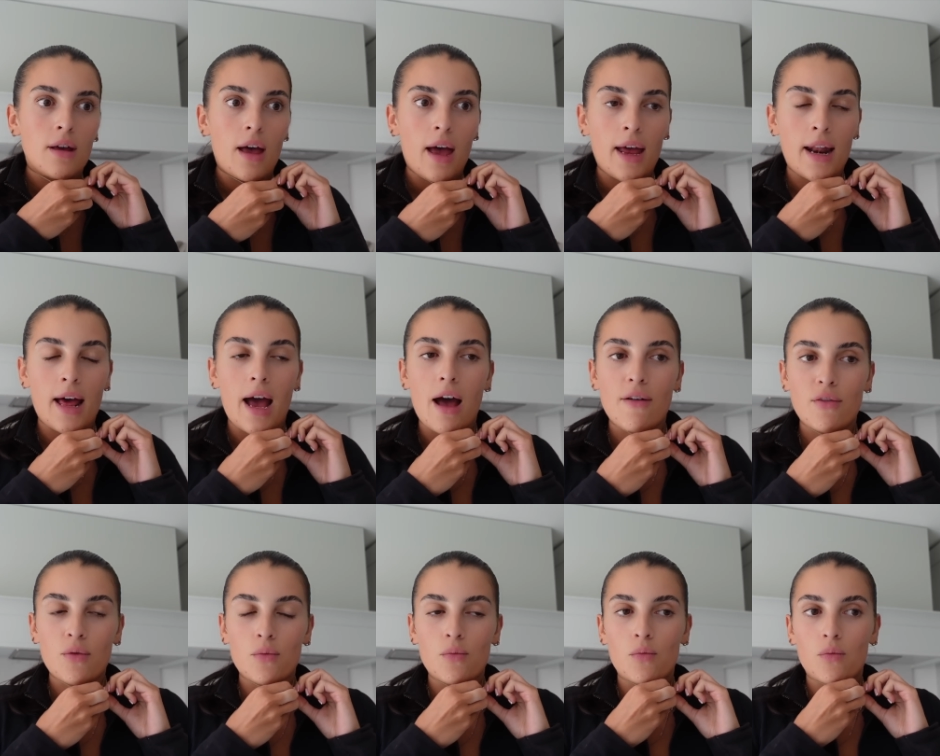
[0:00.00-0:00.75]
and I
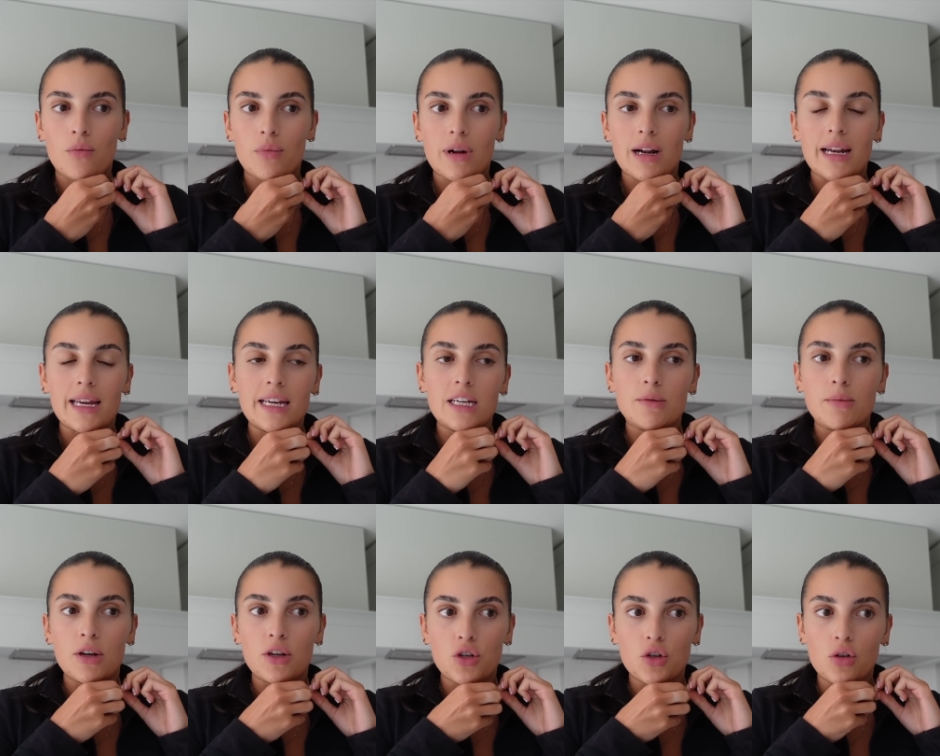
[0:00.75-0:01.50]
haven't cleaned
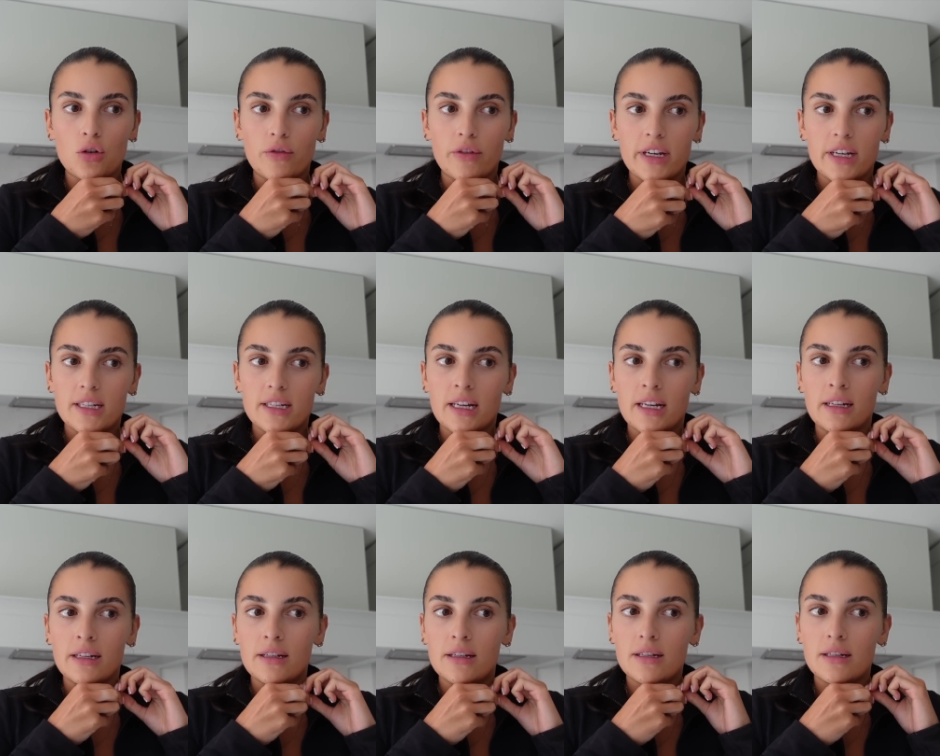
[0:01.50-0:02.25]
my jewellery
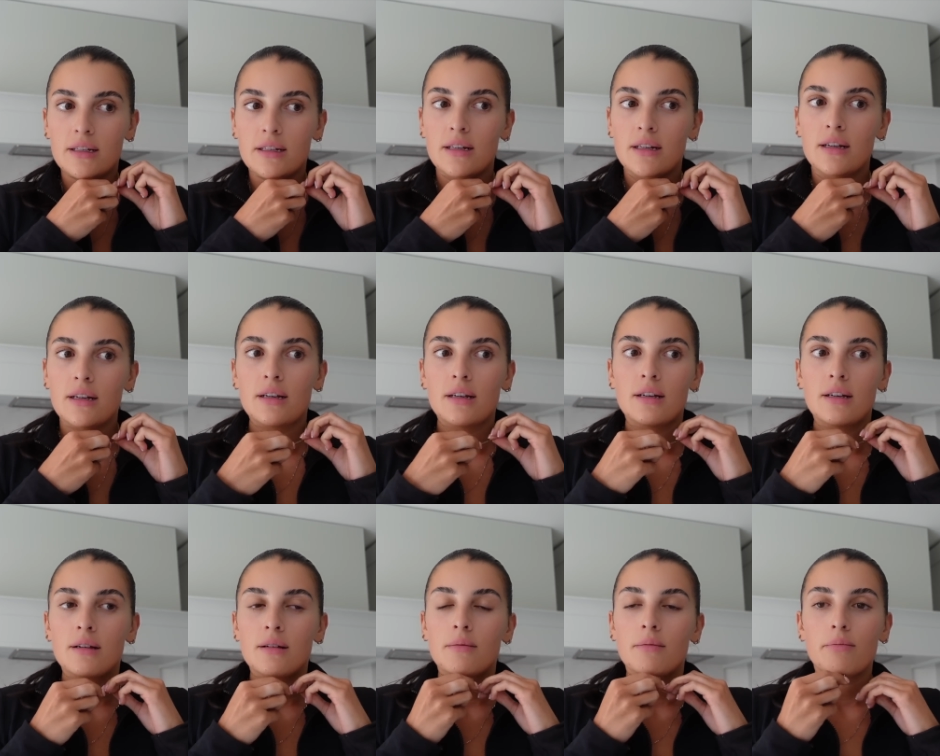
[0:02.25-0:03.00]
since
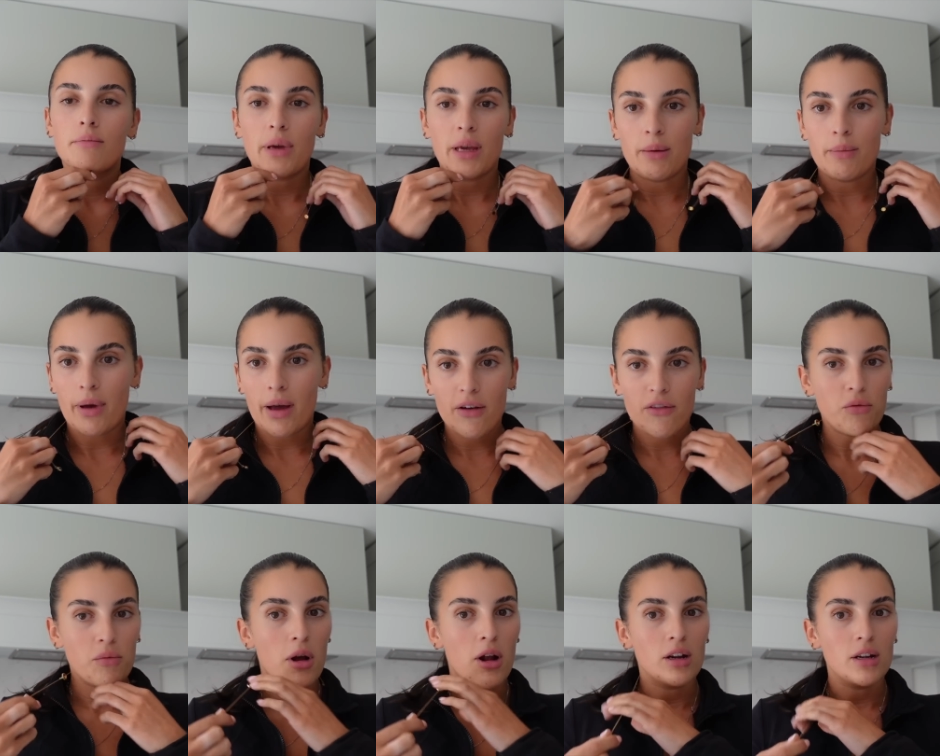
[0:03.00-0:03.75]
being back
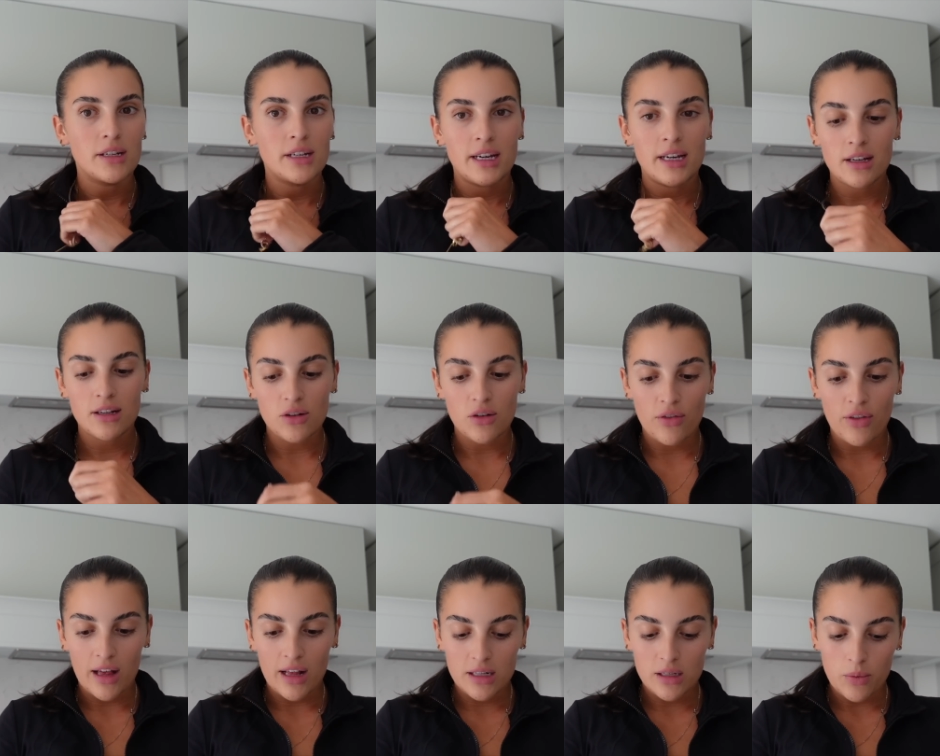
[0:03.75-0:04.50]
from holiday so
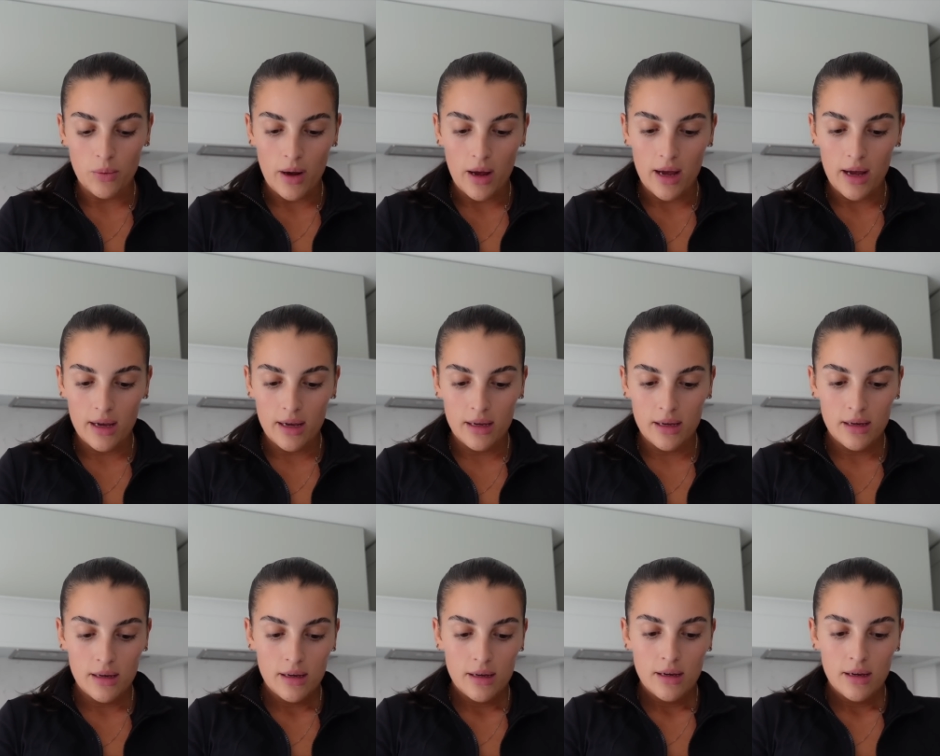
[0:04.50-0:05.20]
that's why